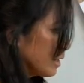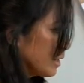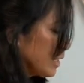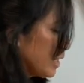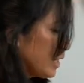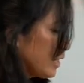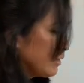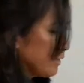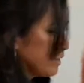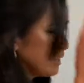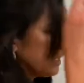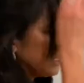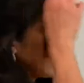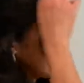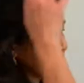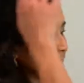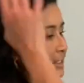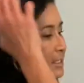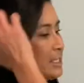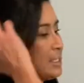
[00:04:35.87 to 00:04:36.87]
And the next
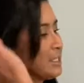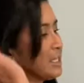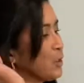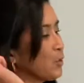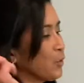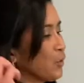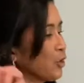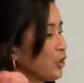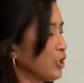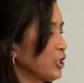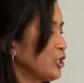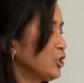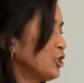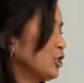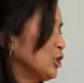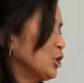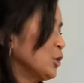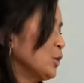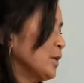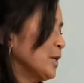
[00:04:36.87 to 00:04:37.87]
thing that we're gonna
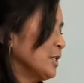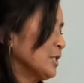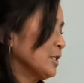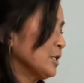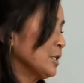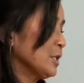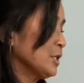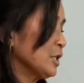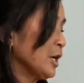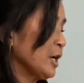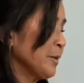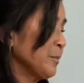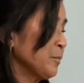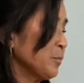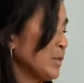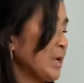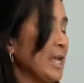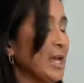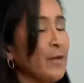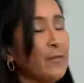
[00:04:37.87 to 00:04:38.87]
do is we
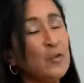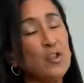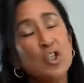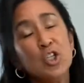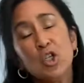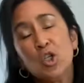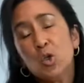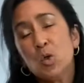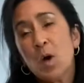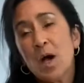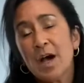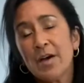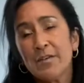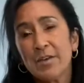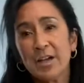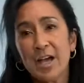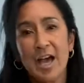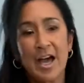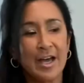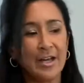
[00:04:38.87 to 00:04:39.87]
have 2
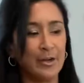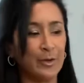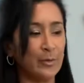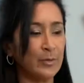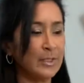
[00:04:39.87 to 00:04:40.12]
avocados.